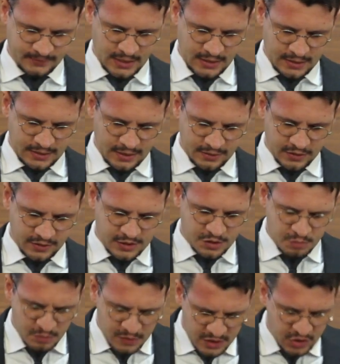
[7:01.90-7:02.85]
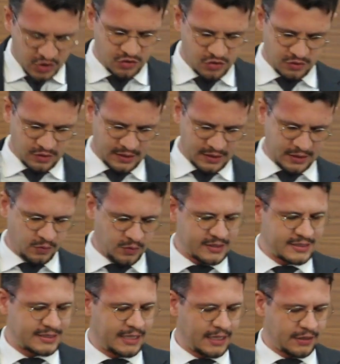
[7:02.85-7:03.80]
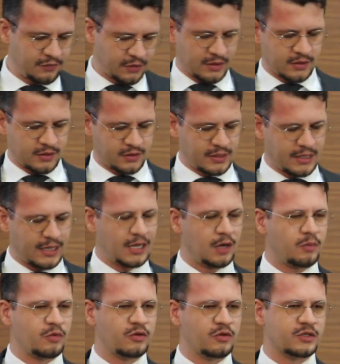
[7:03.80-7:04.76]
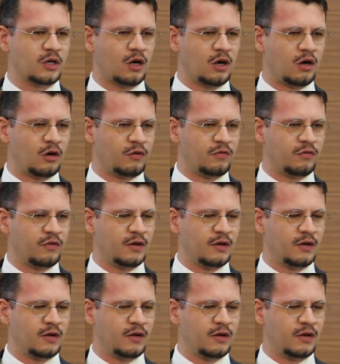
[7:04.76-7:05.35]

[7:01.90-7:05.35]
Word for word: Now, this mystery was given to help resolve